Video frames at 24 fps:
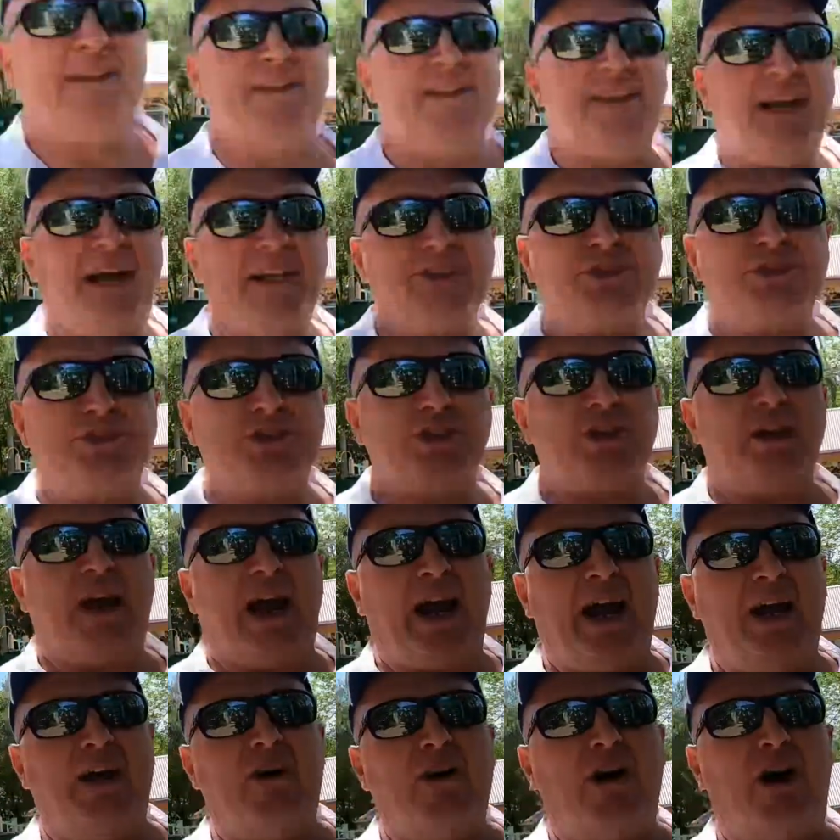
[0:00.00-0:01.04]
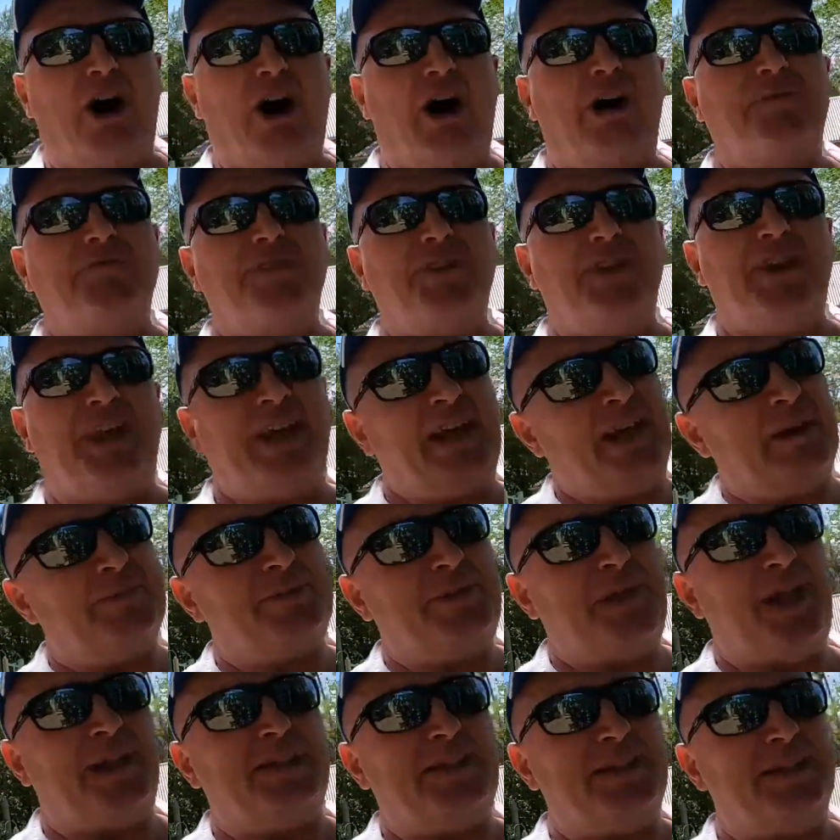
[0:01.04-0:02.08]
I'm not sure how often they
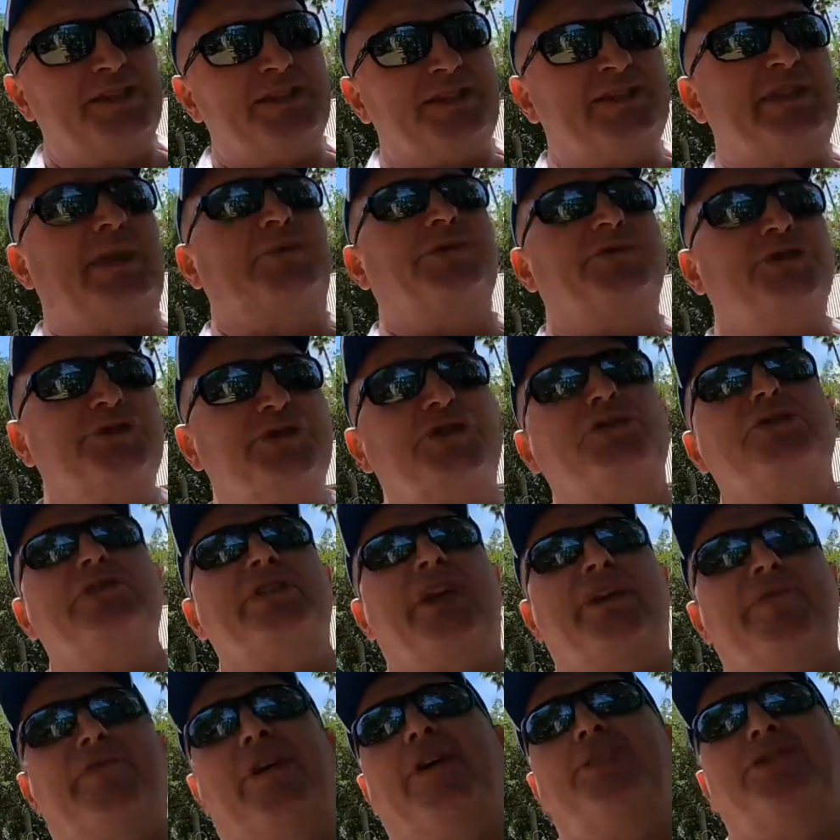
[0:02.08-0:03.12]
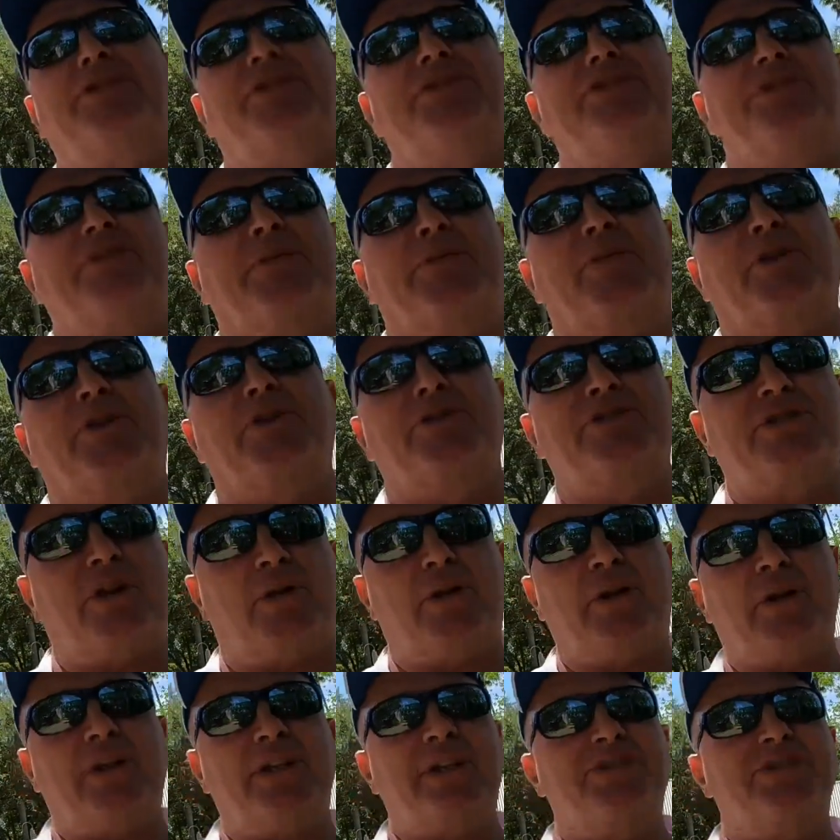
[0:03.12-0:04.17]
update this, because I'm sure they've rescued some birds
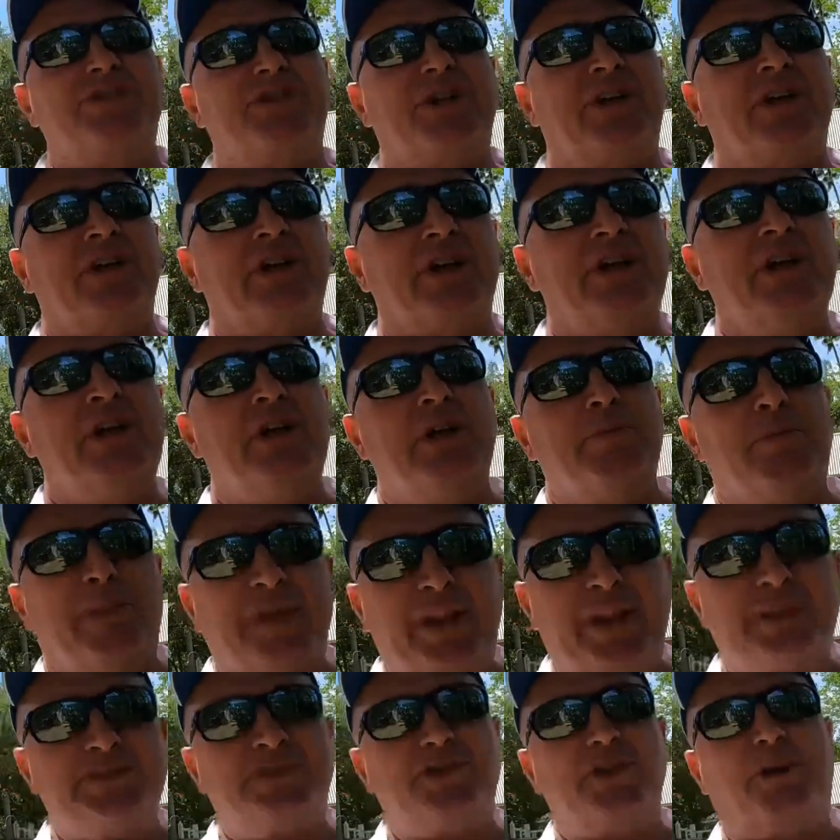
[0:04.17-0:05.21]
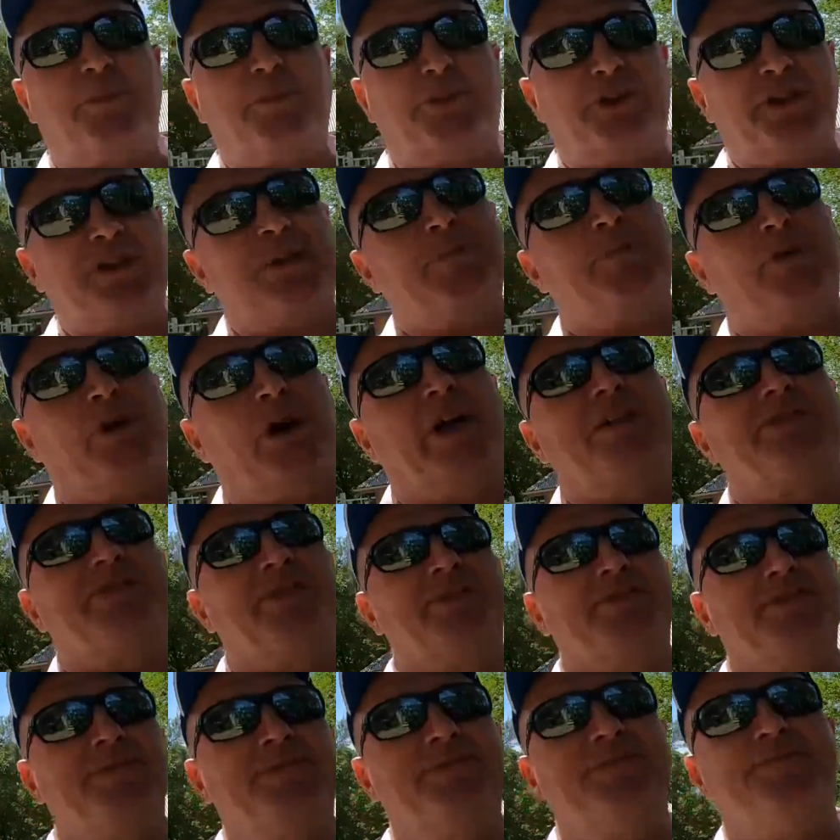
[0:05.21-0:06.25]
already this year, but that's still pretty
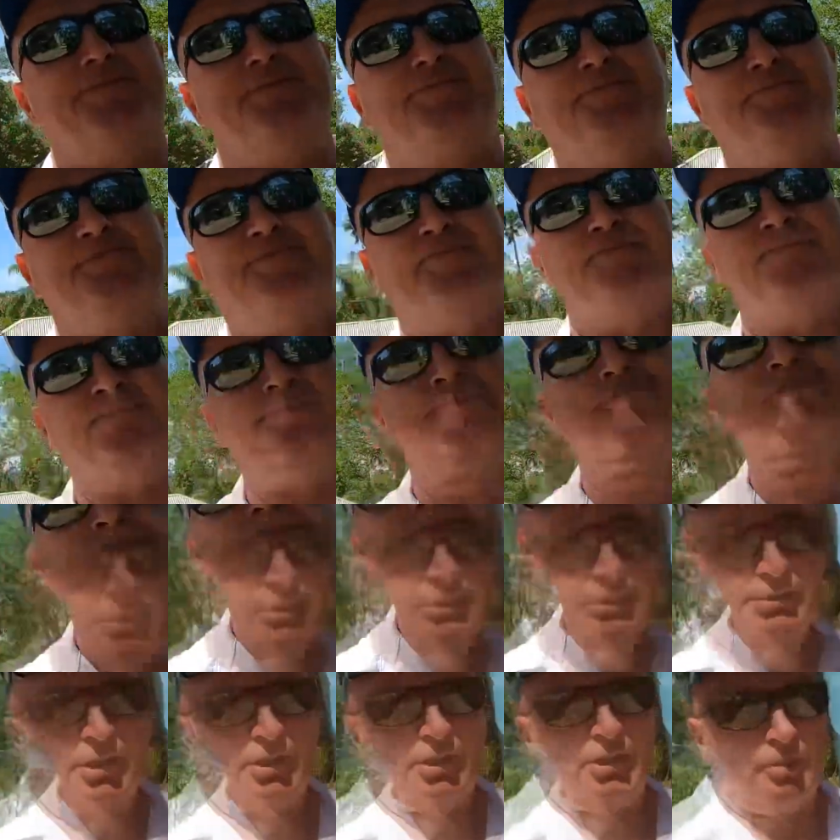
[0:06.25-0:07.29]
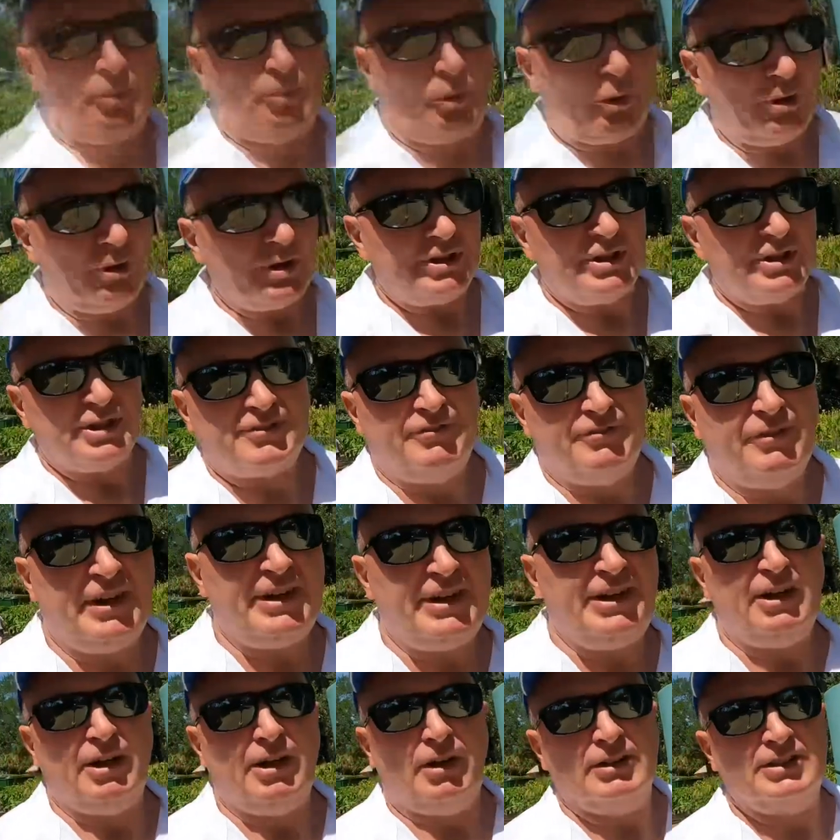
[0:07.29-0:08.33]
impressive. So the point of this
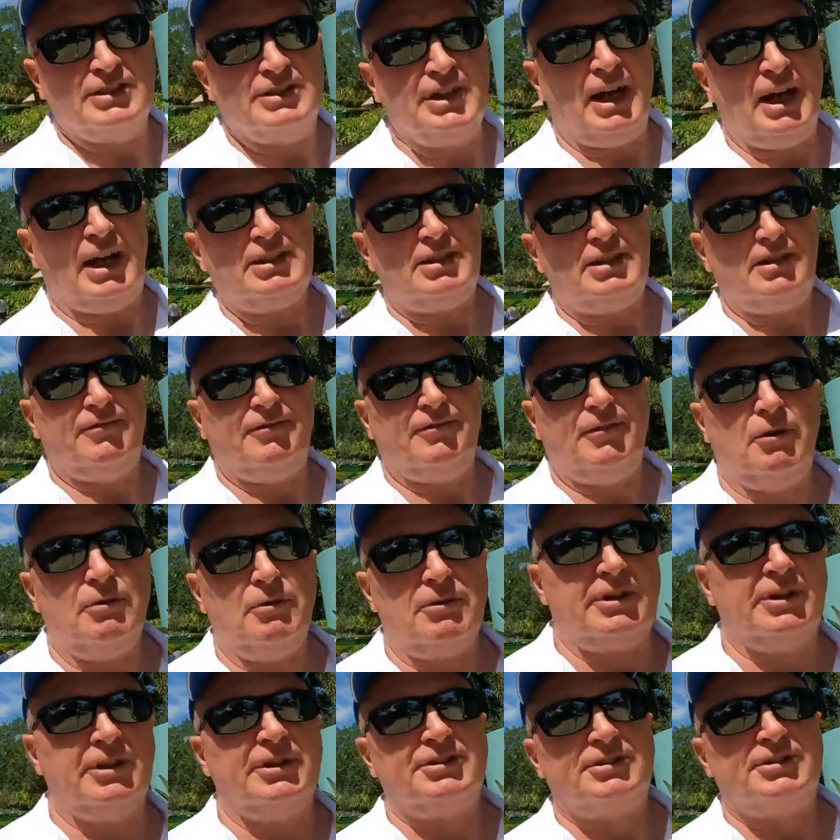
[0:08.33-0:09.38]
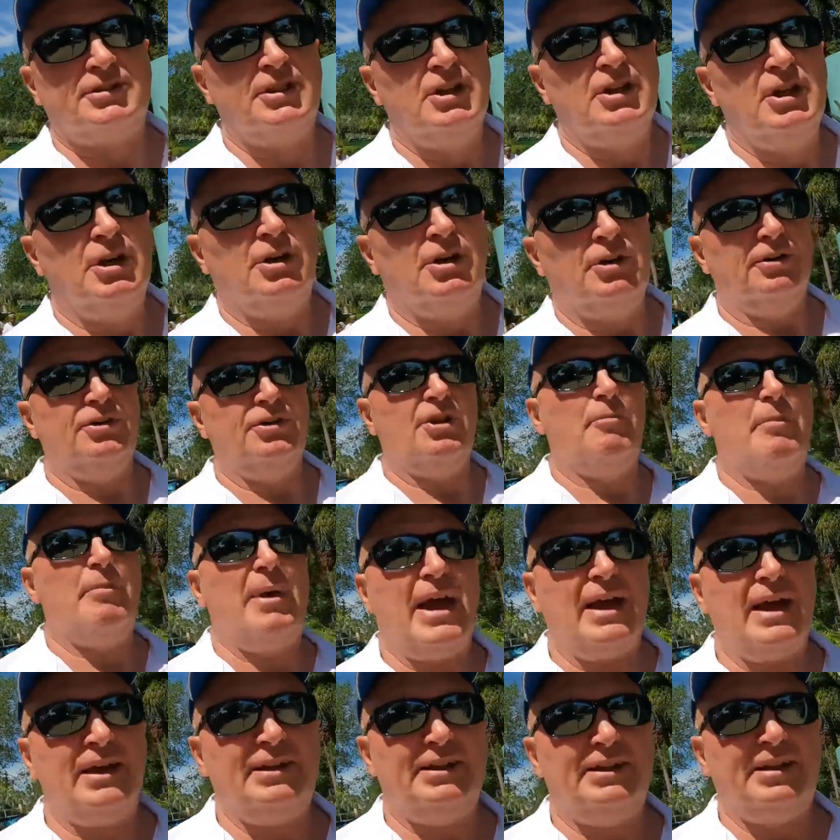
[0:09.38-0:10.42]
video is not to focus on the
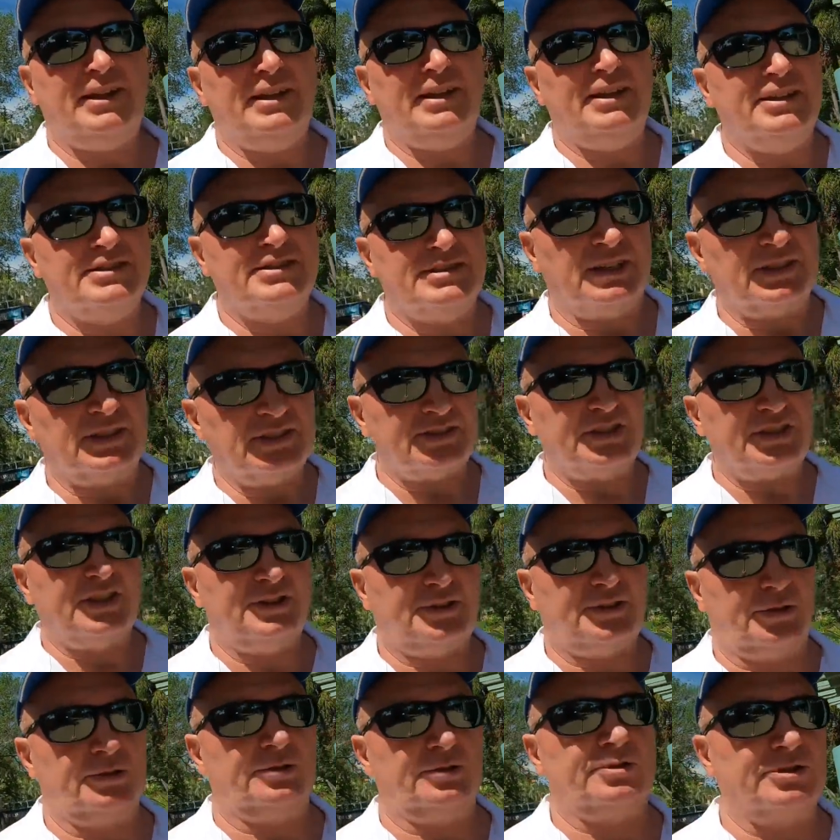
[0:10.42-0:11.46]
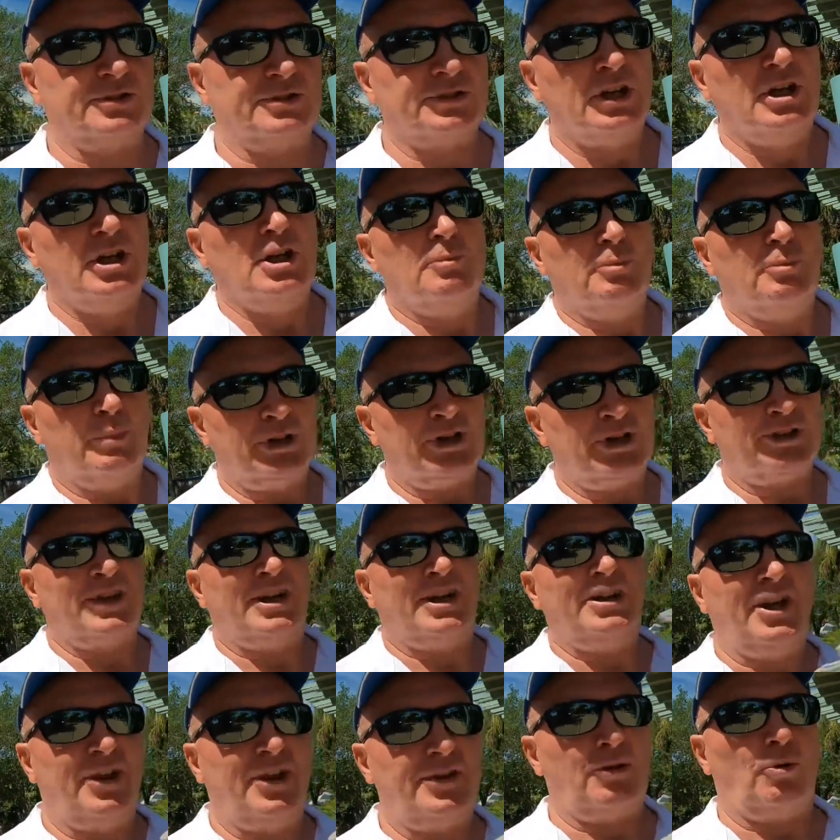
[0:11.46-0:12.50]
manatees and sea turtles, but on
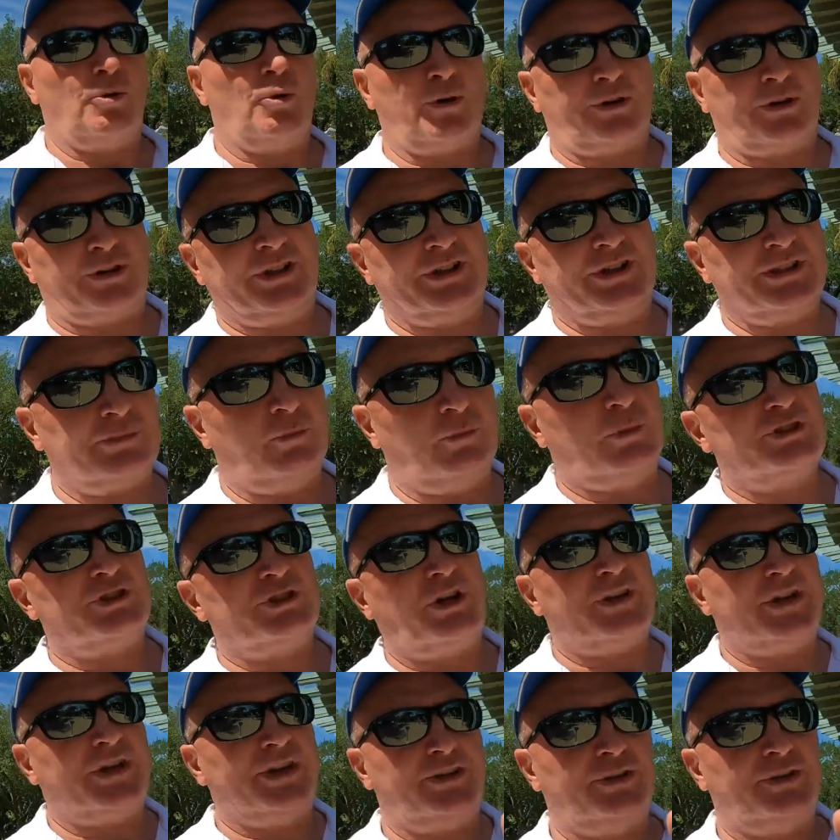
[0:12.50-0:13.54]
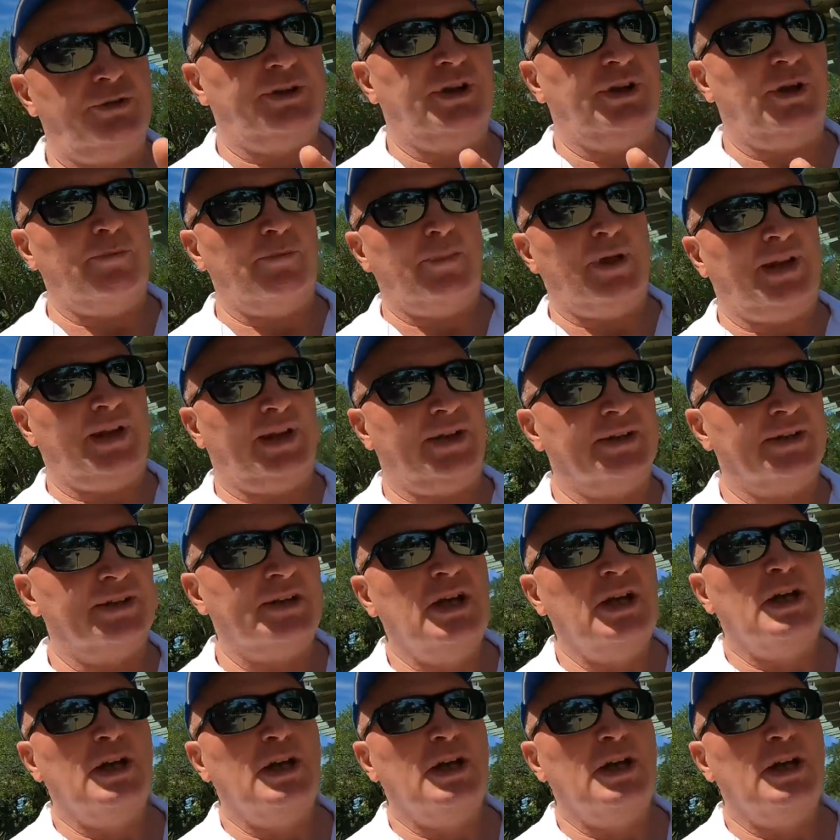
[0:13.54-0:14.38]
another organism, which I'll get to in a minute.